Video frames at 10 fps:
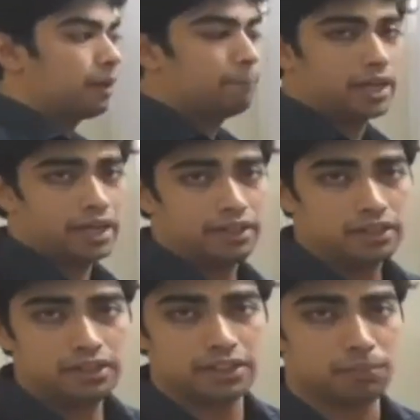
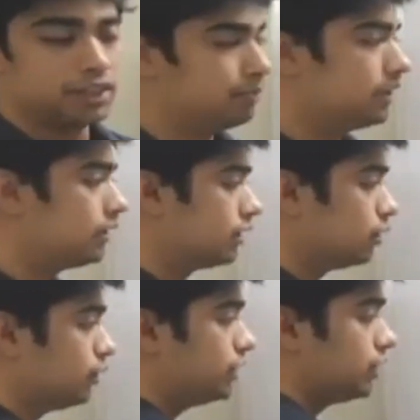mechanical displacement
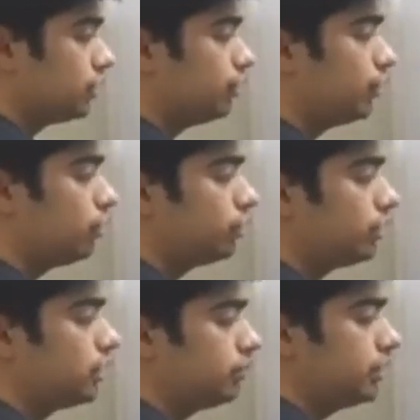which we also
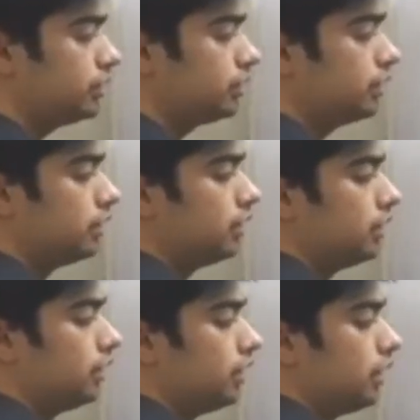term as
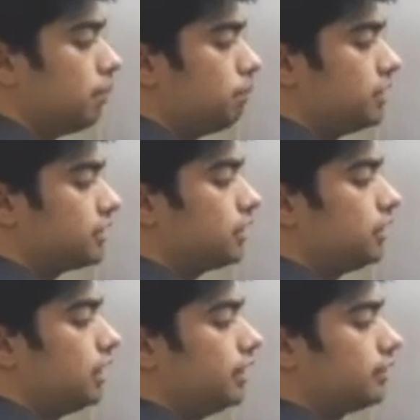
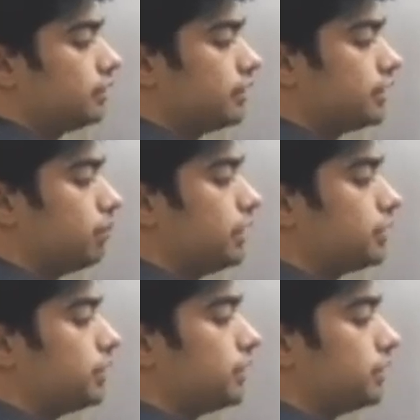piston-like
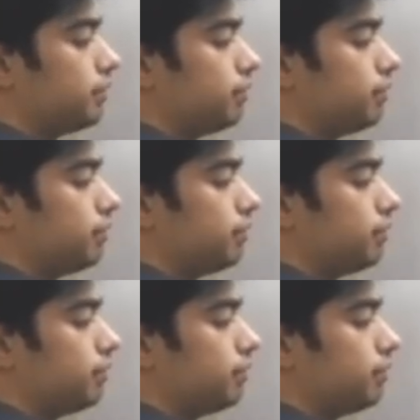displacement.